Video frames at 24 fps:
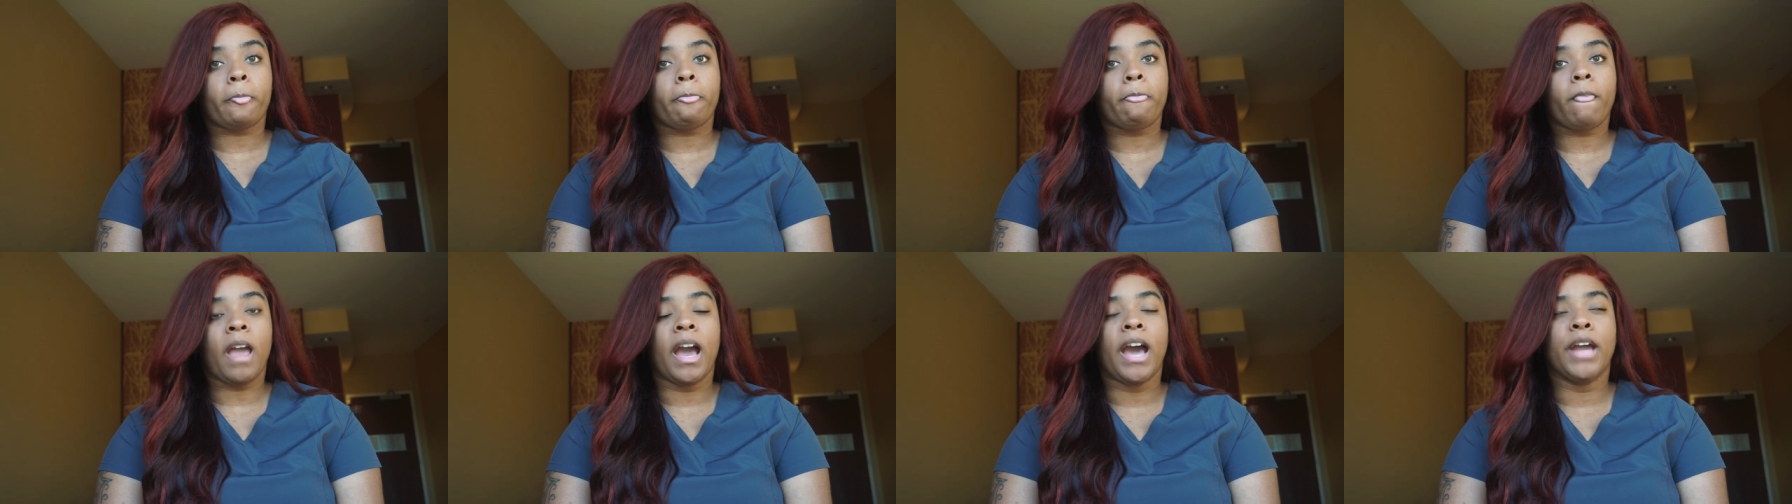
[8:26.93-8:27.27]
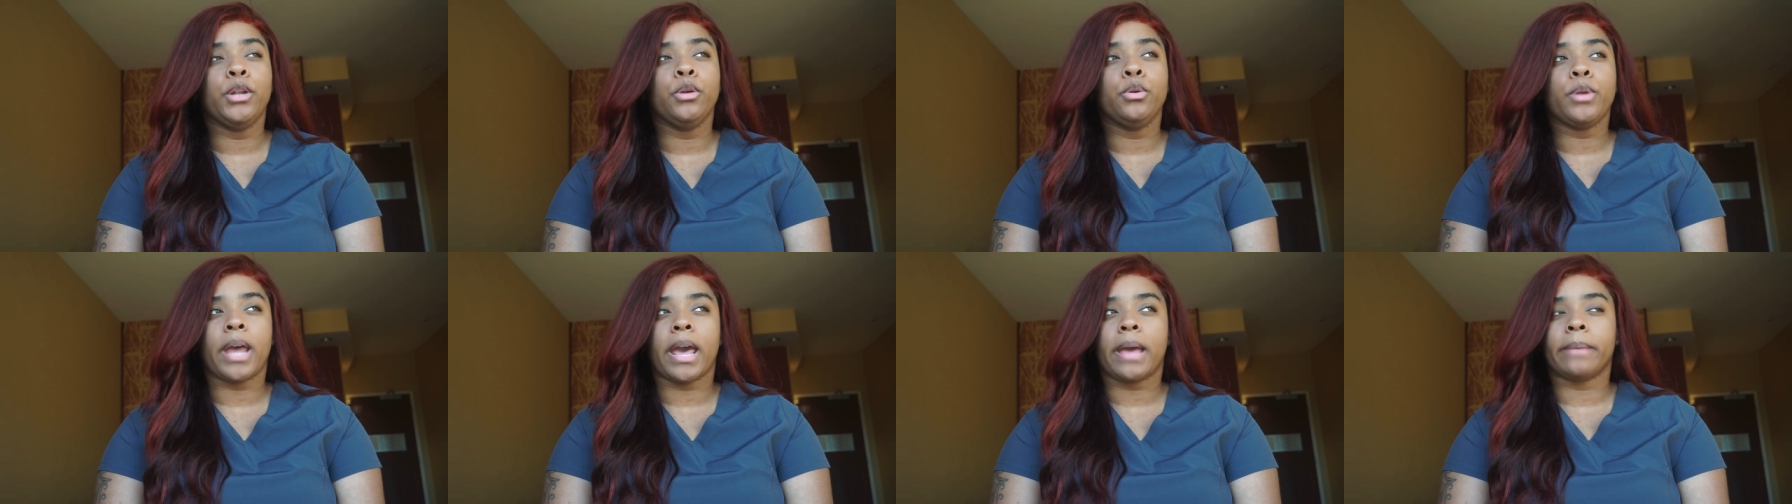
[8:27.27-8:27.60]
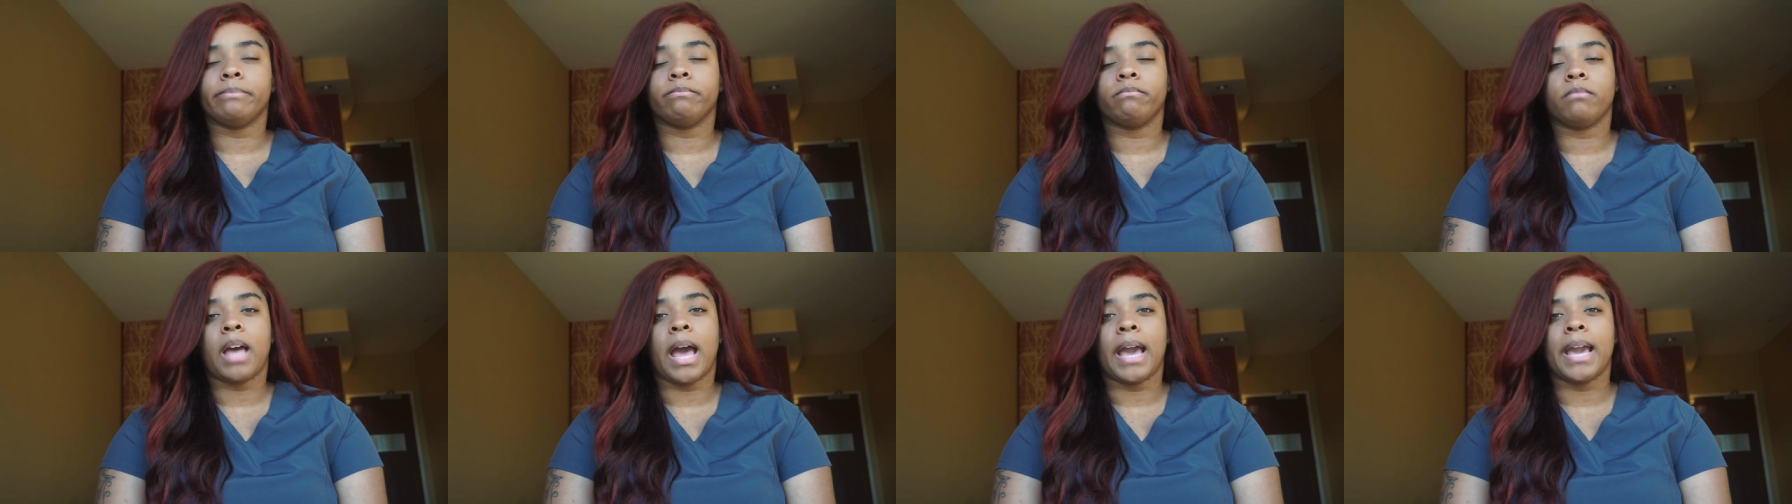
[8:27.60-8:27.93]
I do
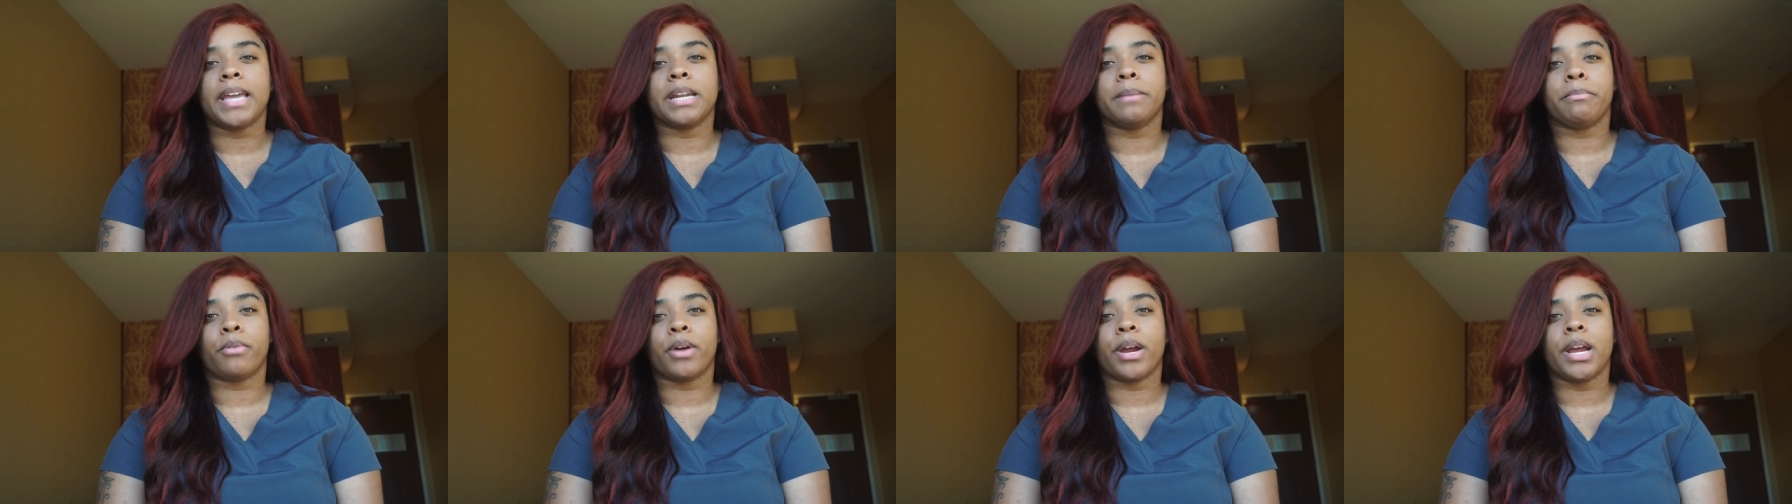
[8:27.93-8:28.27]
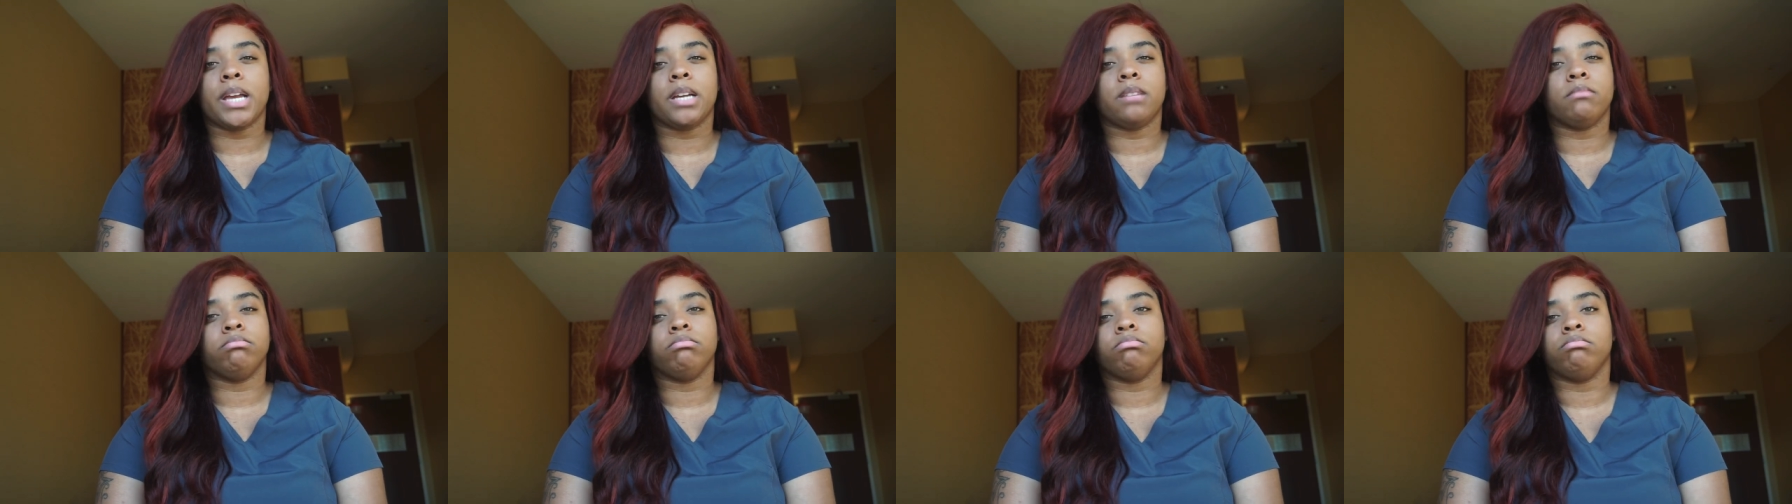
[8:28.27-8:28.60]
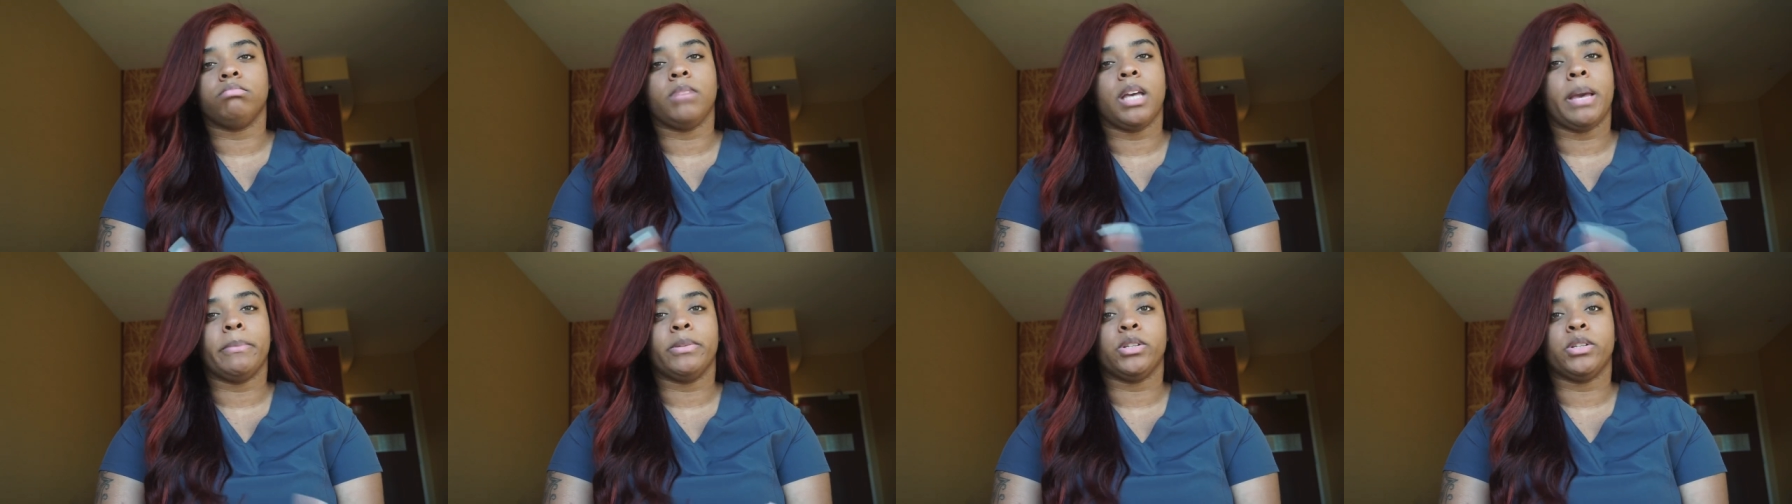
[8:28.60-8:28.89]
that. I get a break in